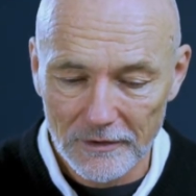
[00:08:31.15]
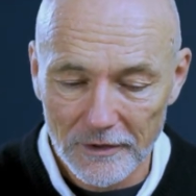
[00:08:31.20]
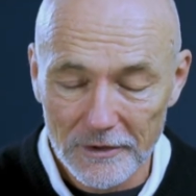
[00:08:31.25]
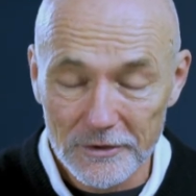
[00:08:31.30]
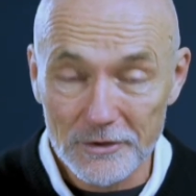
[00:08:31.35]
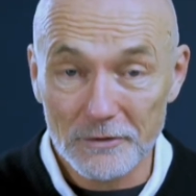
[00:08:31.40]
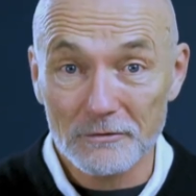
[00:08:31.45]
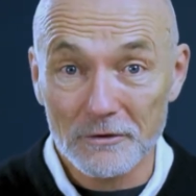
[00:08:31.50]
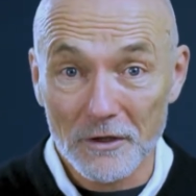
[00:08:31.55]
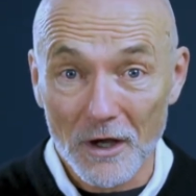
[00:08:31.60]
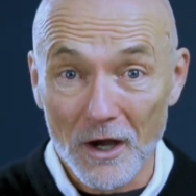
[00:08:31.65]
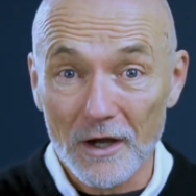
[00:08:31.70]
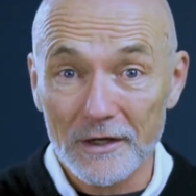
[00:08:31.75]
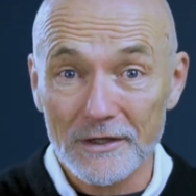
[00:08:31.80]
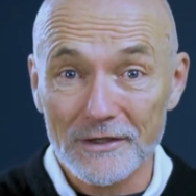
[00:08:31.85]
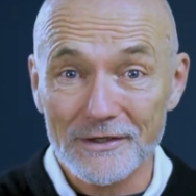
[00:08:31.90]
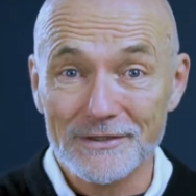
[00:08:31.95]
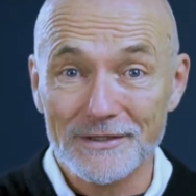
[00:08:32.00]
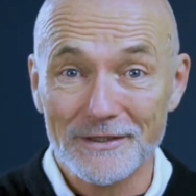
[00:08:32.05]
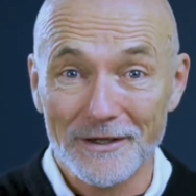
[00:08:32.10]
So God
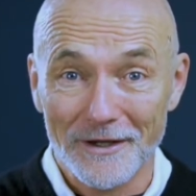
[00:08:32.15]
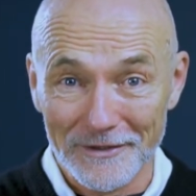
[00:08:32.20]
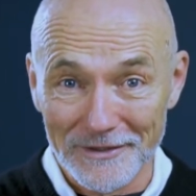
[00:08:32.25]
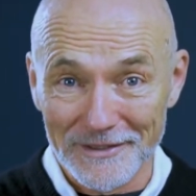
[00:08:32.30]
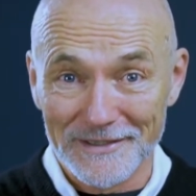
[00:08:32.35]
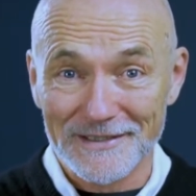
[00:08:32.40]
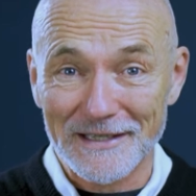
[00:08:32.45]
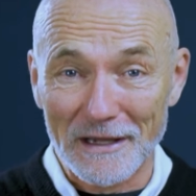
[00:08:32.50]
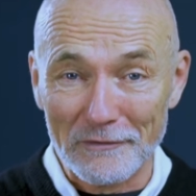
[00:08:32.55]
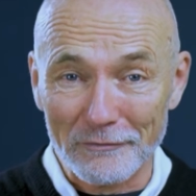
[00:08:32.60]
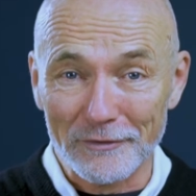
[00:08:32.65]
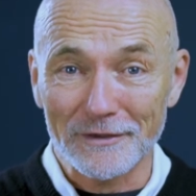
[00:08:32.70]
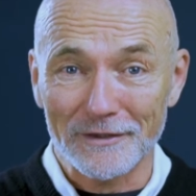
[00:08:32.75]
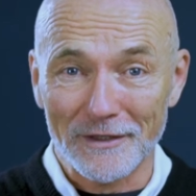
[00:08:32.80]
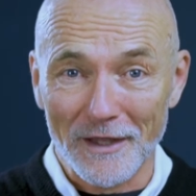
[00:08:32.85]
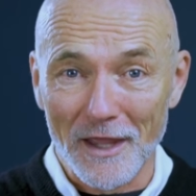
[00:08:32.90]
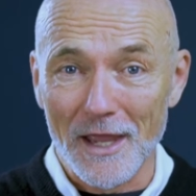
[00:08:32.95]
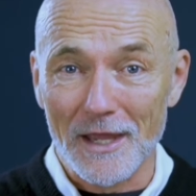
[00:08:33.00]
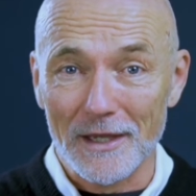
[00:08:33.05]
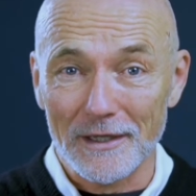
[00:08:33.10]
is, on the 7th
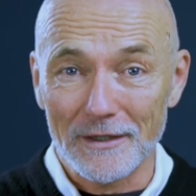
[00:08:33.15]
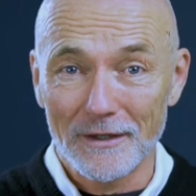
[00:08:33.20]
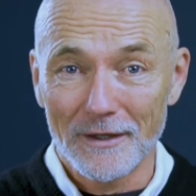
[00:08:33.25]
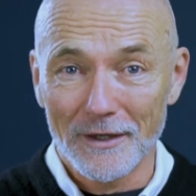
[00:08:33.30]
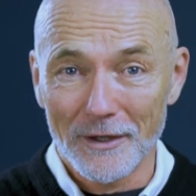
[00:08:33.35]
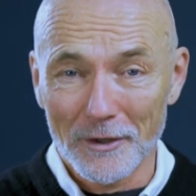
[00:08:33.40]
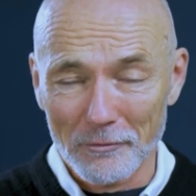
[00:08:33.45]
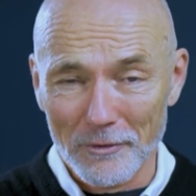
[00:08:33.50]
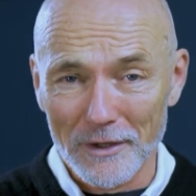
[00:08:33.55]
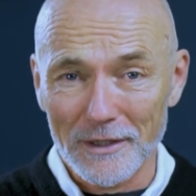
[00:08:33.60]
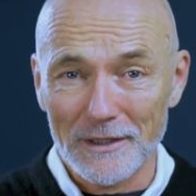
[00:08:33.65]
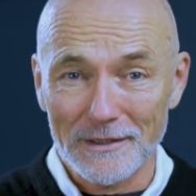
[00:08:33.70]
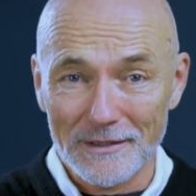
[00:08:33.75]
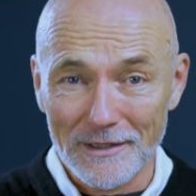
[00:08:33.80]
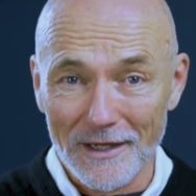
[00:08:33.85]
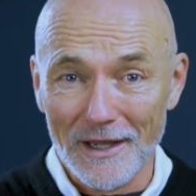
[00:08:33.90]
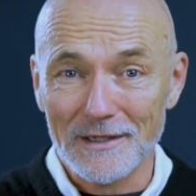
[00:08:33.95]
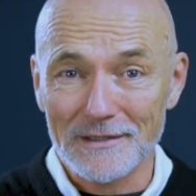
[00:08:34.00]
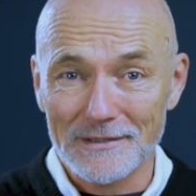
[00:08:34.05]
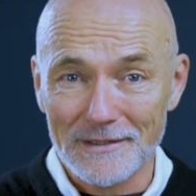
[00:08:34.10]
day, when He
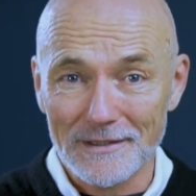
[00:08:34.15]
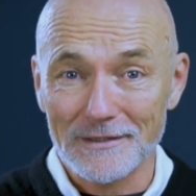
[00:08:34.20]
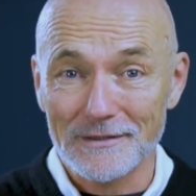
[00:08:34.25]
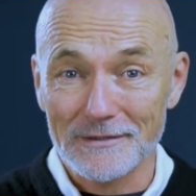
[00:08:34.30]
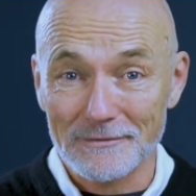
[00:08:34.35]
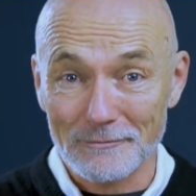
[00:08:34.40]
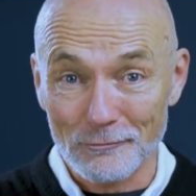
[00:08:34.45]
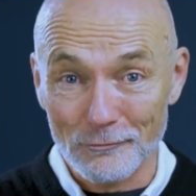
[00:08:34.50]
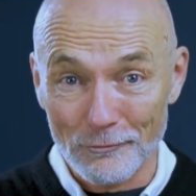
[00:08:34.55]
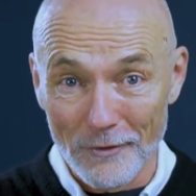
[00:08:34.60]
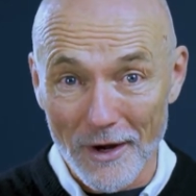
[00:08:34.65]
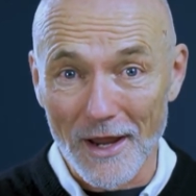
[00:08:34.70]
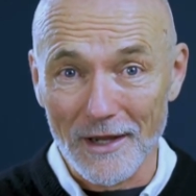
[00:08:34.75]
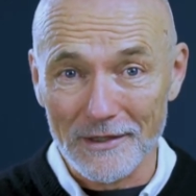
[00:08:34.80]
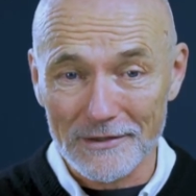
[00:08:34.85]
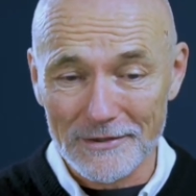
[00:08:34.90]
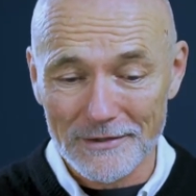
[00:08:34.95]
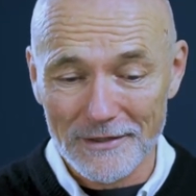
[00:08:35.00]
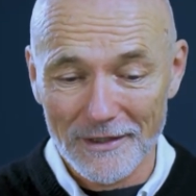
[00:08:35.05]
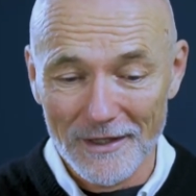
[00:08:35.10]
takes His
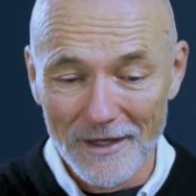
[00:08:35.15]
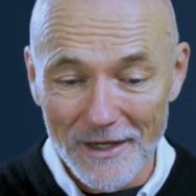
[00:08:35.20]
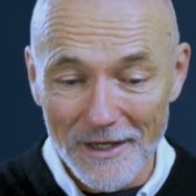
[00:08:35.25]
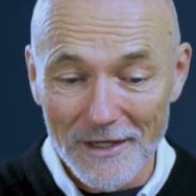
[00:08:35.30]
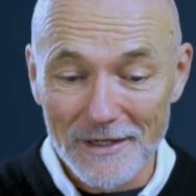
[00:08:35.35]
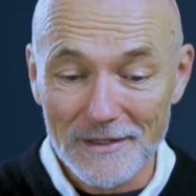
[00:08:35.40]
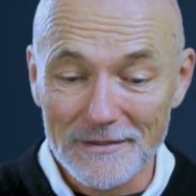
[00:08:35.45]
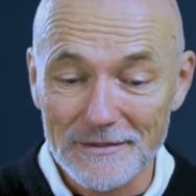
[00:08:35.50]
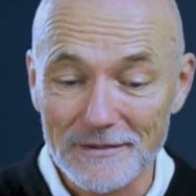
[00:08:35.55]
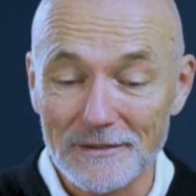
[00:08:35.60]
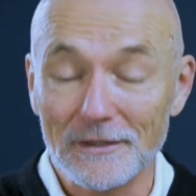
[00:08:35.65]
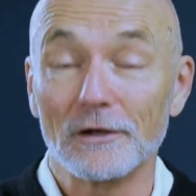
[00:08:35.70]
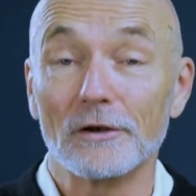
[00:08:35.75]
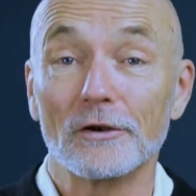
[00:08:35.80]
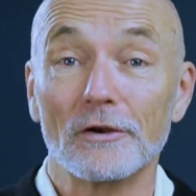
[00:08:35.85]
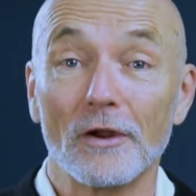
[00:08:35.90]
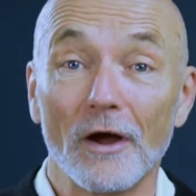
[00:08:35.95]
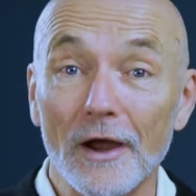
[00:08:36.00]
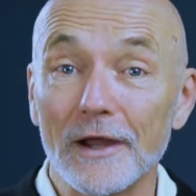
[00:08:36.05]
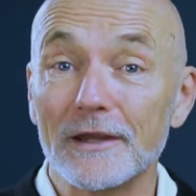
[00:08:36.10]
rest, He's
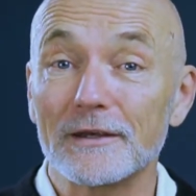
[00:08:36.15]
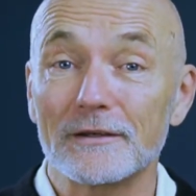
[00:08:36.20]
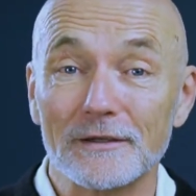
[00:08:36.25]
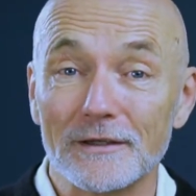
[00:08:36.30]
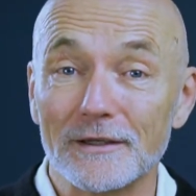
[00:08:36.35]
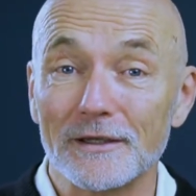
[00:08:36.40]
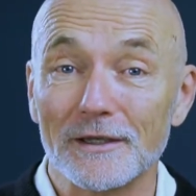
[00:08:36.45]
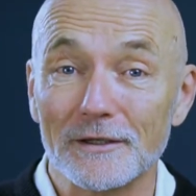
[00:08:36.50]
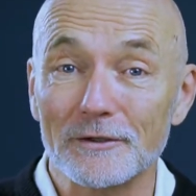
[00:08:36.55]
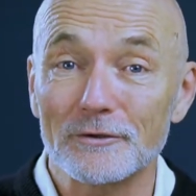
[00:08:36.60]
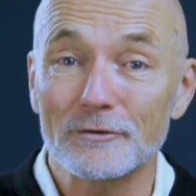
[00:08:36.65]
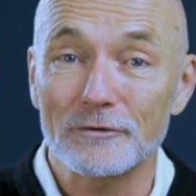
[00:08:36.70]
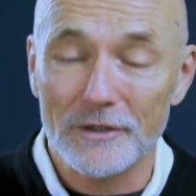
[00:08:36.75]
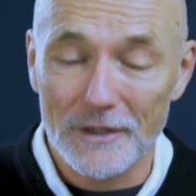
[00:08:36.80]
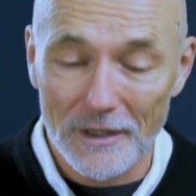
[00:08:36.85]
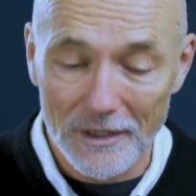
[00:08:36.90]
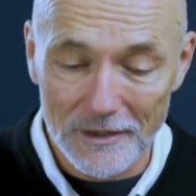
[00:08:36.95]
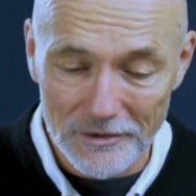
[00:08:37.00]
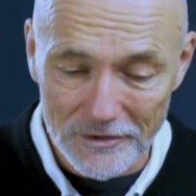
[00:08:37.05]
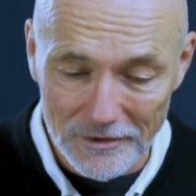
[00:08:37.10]
delighting in
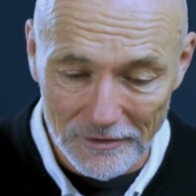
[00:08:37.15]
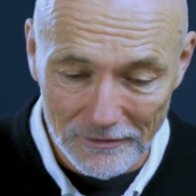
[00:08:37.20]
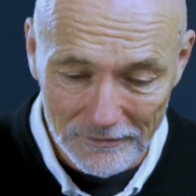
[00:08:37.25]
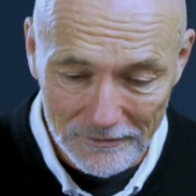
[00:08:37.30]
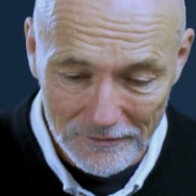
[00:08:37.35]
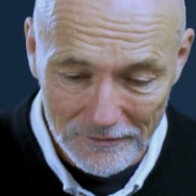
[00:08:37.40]
creation.